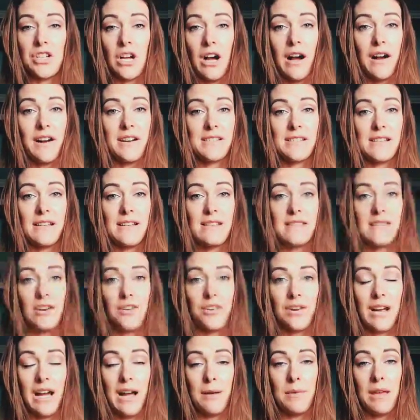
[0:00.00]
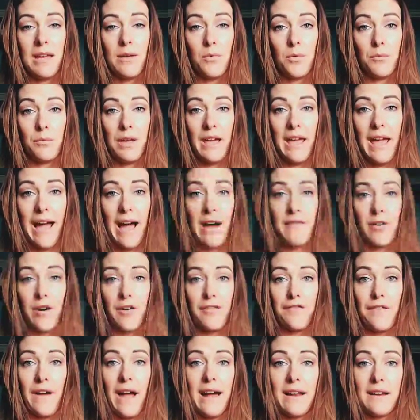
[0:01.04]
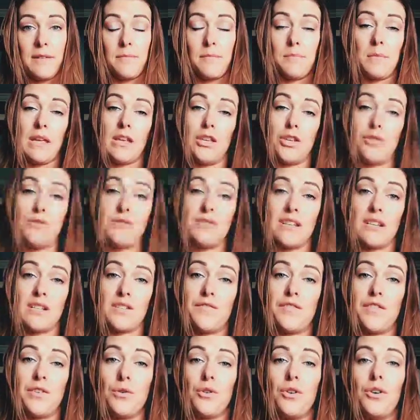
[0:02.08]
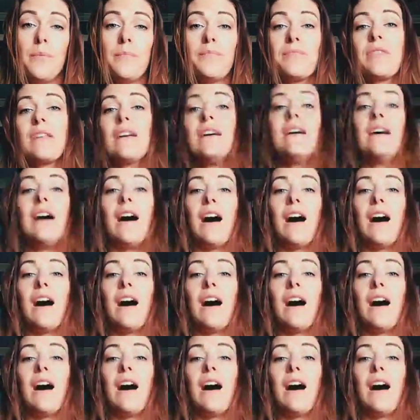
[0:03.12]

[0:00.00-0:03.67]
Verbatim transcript: toxins that are coming when we have our fat being used as fuel,